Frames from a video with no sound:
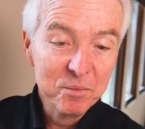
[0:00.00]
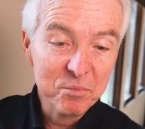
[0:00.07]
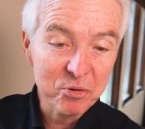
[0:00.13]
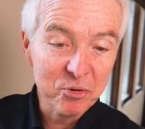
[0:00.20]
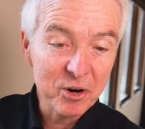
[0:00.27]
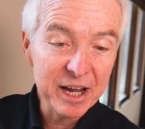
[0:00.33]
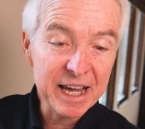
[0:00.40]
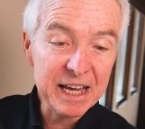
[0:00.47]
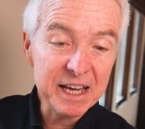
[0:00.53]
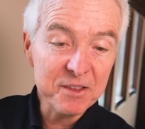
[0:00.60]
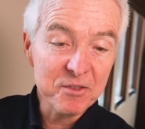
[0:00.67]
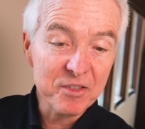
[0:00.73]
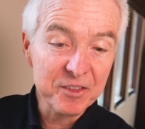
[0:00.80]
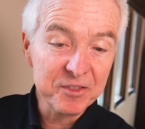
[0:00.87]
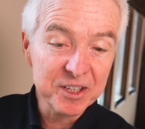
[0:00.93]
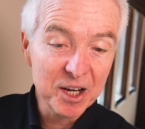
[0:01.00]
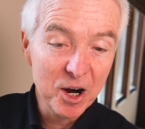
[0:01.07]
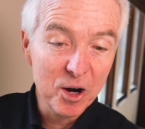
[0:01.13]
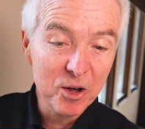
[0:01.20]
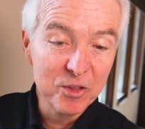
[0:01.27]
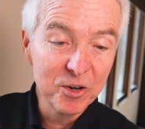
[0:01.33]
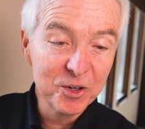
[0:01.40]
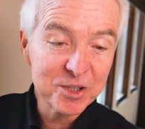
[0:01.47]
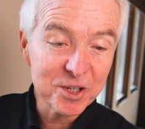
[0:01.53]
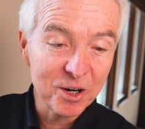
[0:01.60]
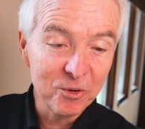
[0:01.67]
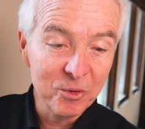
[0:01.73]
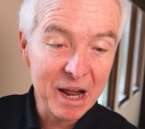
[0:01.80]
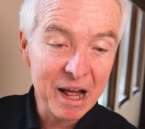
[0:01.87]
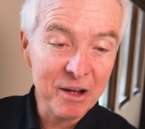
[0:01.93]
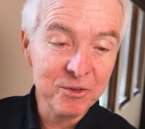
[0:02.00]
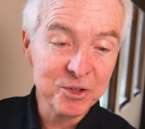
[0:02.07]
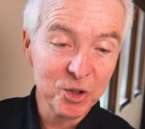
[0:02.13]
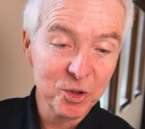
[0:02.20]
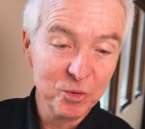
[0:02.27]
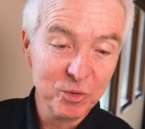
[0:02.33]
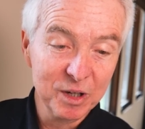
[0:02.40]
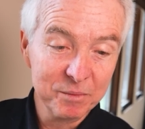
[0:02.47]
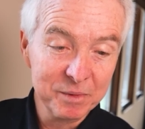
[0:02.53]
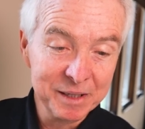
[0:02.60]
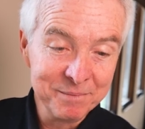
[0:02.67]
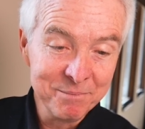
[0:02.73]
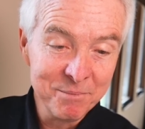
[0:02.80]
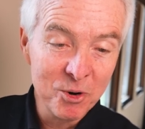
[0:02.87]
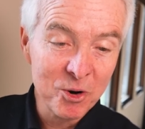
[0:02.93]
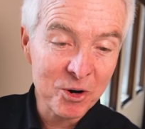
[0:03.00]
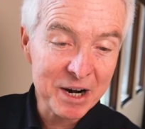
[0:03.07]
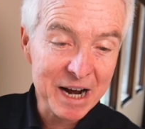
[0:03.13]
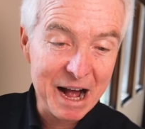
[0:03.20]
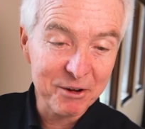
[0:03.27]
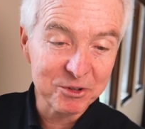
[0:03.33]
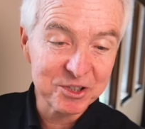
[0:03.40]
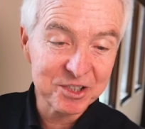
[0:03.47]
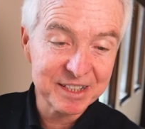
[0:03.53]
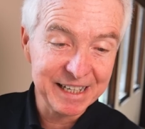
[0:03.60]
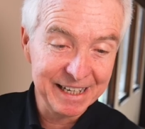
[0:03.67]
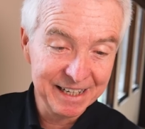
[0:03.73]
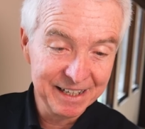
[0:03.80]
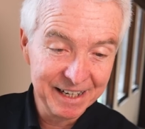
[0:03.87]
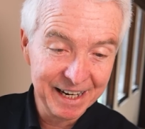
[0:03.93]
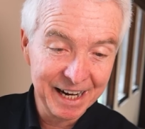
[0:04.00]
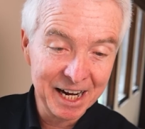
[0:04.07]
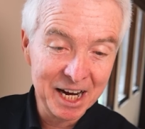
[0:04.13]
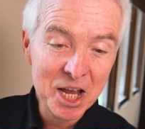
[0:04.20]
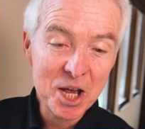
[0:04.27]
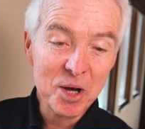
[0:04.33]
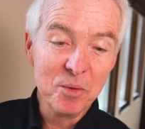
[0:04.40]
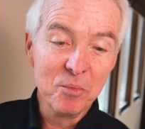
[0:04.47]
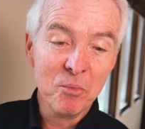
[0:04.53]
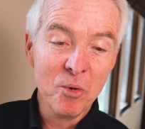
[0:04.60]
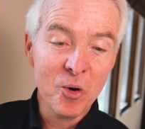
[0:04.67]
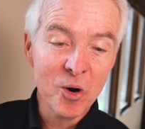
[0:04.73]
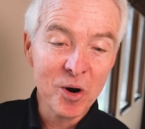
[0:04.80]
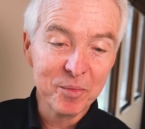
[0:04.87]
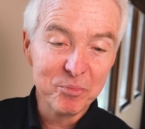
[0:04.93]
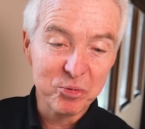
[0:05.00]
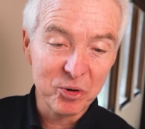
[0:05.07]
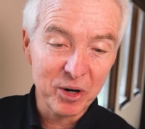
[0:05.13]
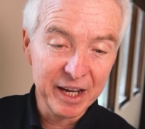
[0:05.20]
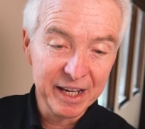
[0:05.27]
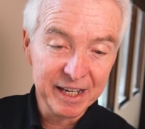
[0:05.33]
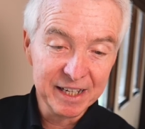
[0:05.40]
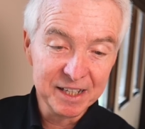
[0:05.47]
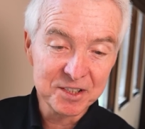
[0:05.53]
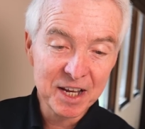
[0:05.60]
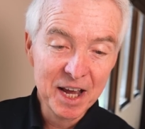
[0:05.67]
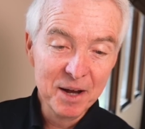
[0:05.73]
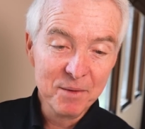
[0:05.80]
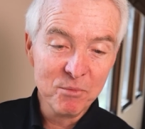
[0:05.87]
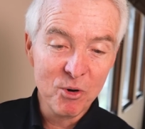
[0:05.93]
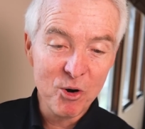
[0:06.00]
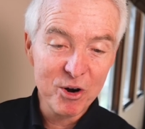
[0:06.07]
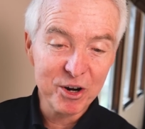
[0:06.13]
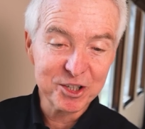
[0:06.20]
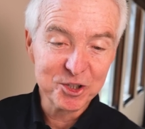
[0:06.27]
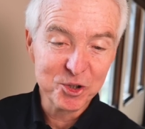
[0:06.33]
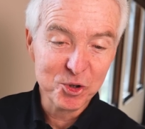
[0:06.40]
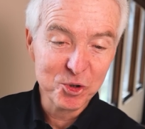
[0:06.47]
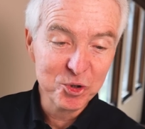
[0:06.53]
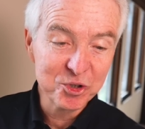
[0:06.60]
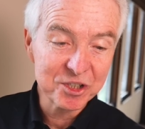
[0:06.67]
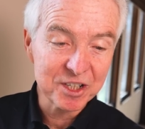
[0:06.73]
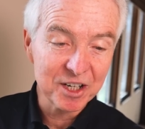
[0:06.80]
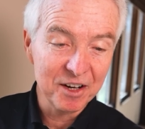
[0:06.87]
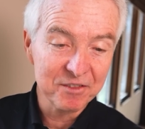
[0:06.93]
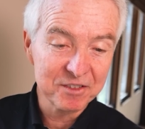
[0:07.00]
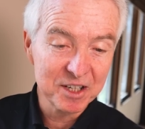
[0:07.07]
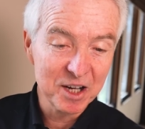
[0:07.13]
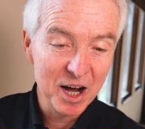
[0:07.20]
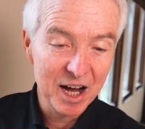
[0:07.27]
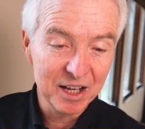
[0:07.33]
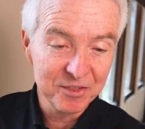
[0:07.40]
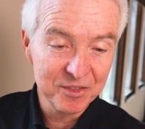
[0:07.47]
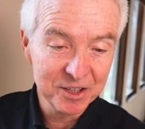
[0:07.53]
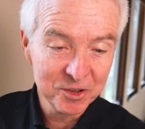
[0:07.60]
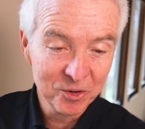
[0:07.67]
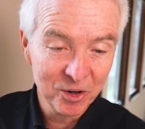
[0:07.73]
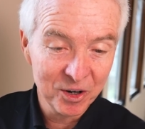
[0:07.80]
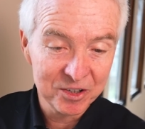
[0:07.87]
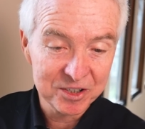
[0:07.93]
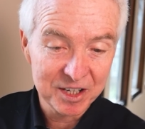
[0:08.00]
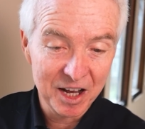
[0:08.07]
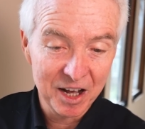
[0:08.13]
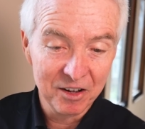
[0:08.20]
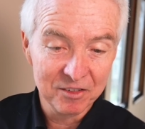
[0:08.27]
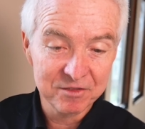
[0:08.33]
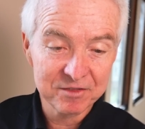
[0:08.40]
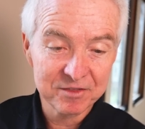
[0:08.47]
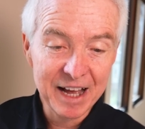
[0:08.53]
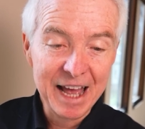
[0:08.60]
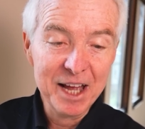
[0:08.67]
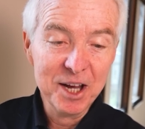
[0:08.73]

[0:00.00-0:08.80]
pray that the others around you will be more outstanding, more praised, more used of God than yourself.